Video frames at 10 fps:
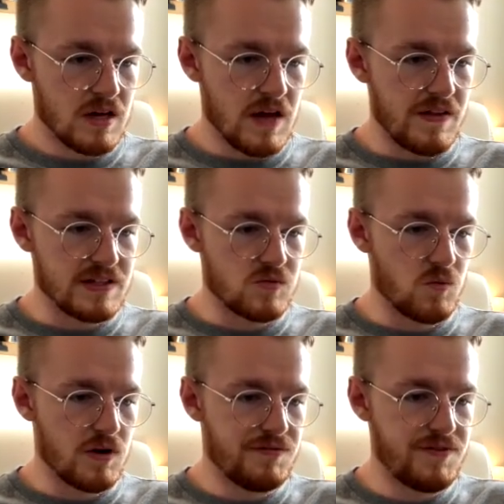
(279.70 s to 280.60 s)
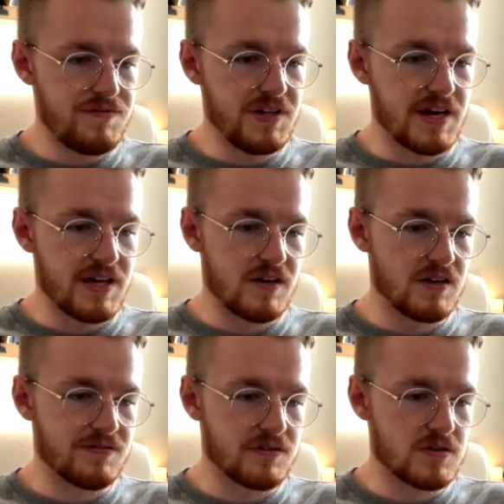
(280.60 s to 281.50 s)
And that's 158
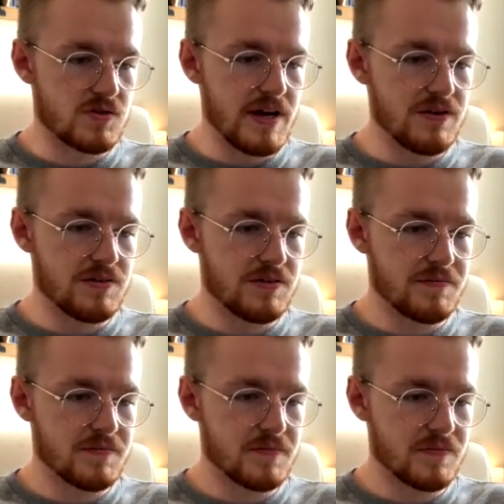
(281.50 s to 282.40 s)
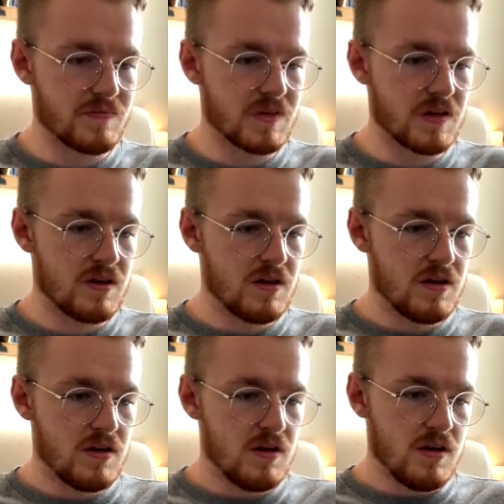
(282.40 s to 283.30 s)
on the first round.
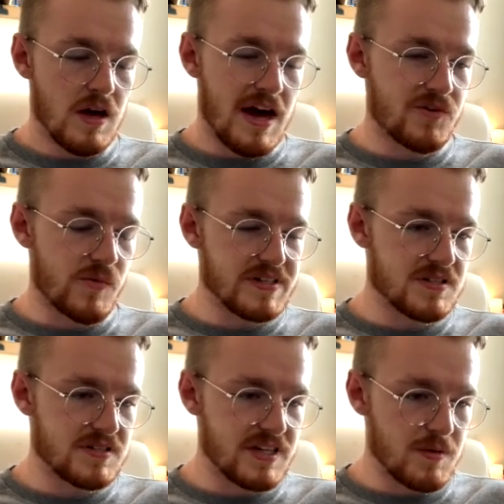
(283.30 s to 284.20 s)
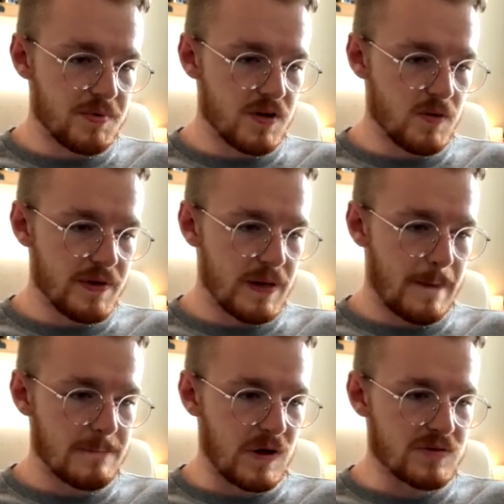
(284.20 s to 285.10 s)
Had to raise the seat up a little bit.
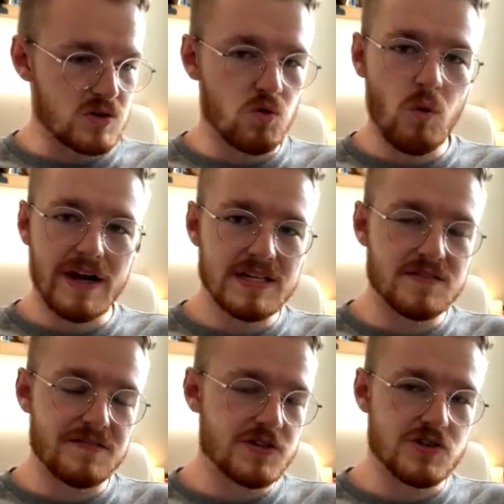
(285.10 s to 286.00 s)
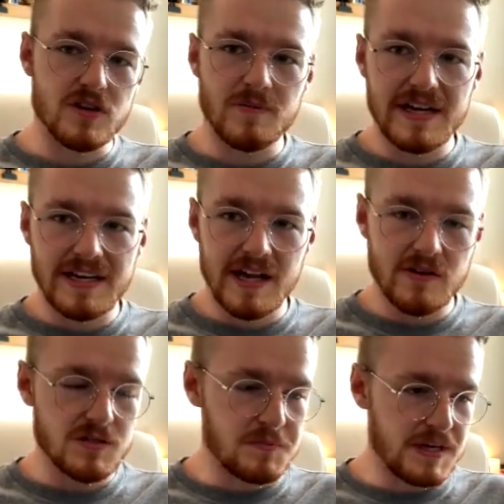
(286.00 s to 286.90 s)
I wasn't quite as efficient on the bike
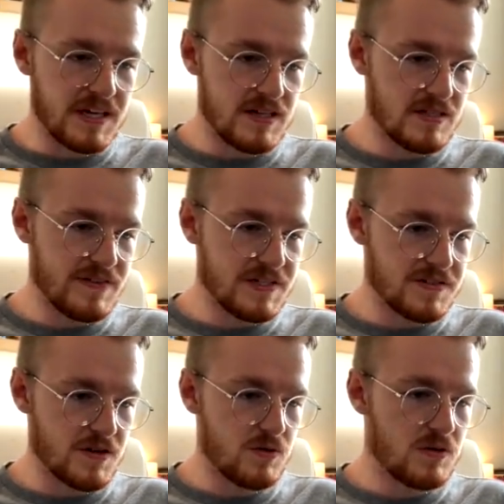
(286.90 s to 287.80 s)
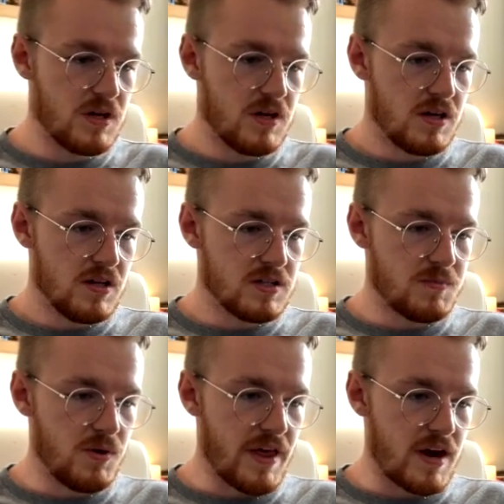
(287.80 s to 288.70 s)
calories because of it, so let's
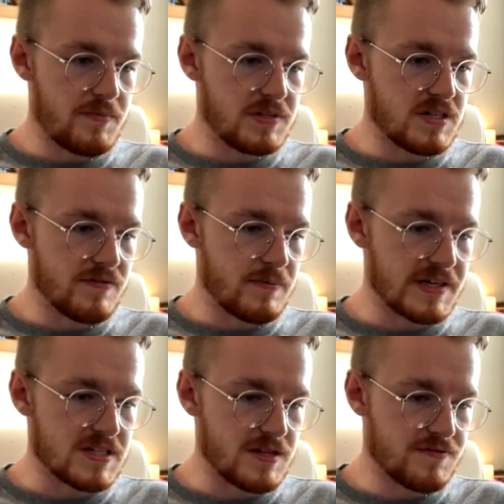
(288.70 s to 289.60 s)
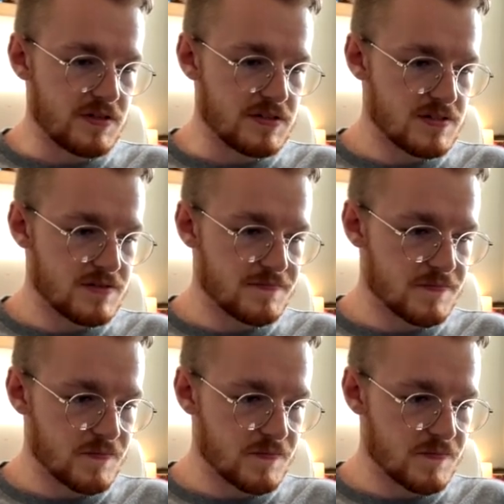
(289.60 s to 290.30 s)
pull that up and see if it makes a difference.